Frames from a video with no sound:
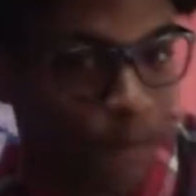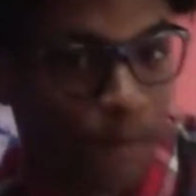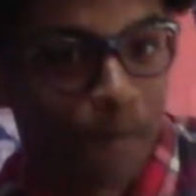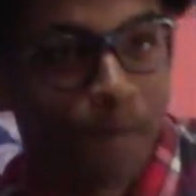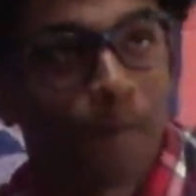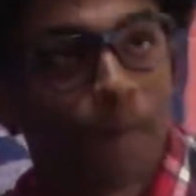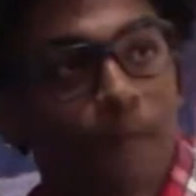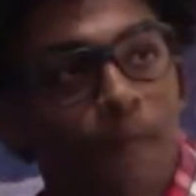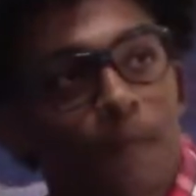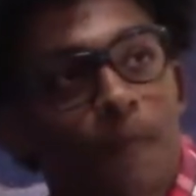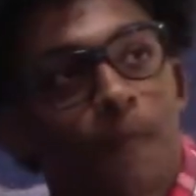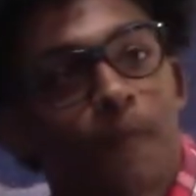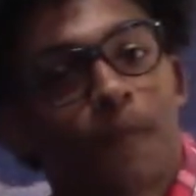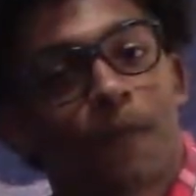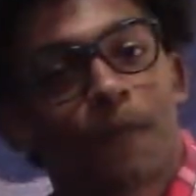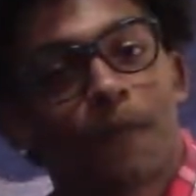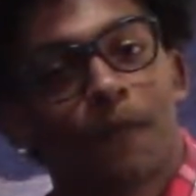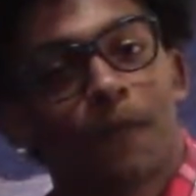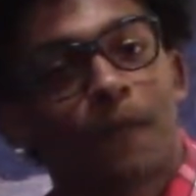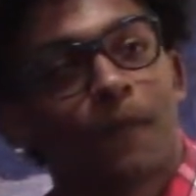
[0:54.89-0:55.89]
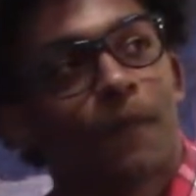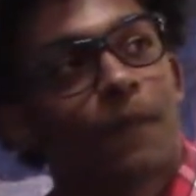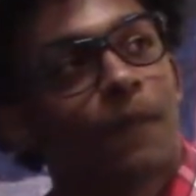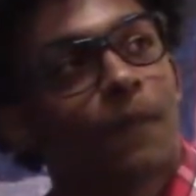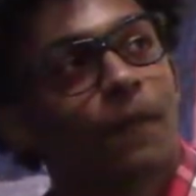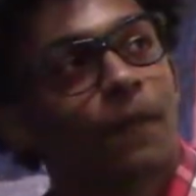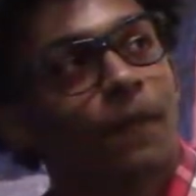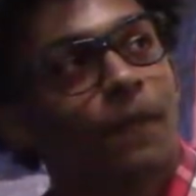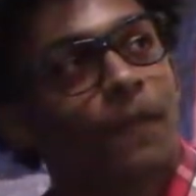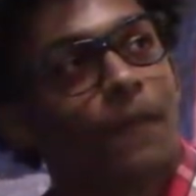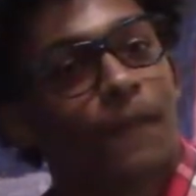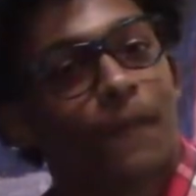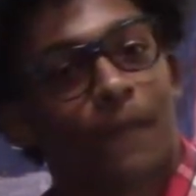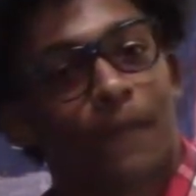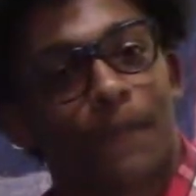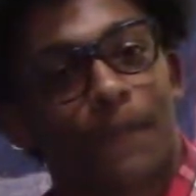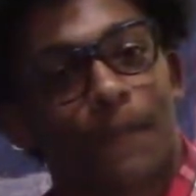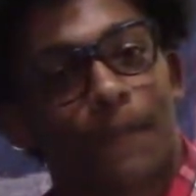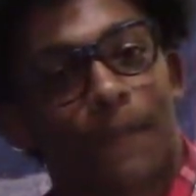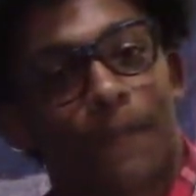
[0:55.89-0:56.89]

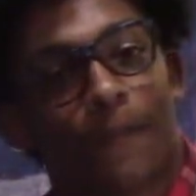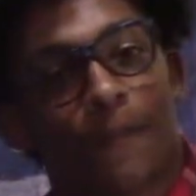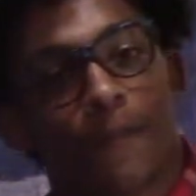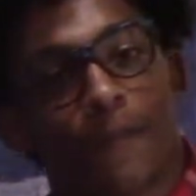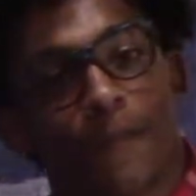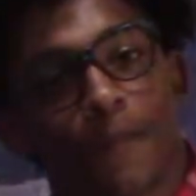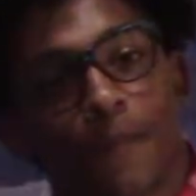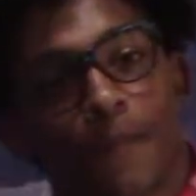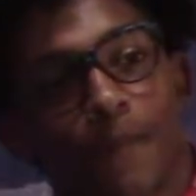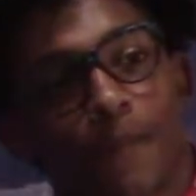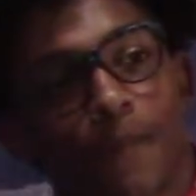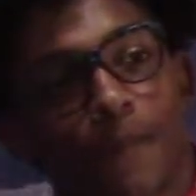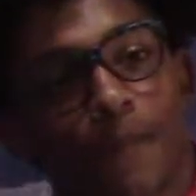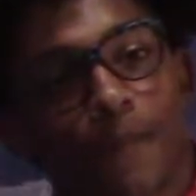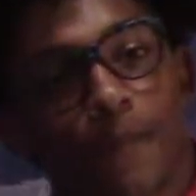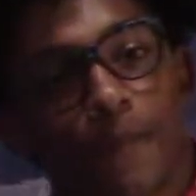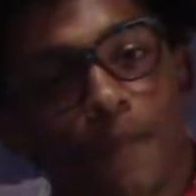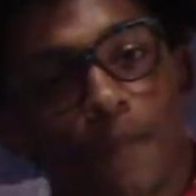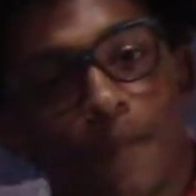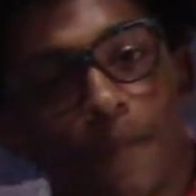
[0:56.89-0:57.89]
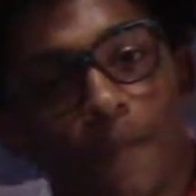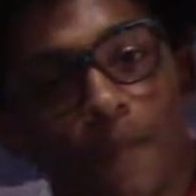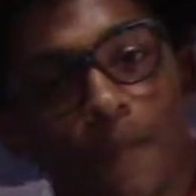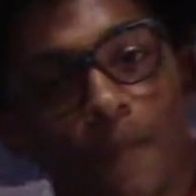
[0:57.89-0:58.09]
[no speech]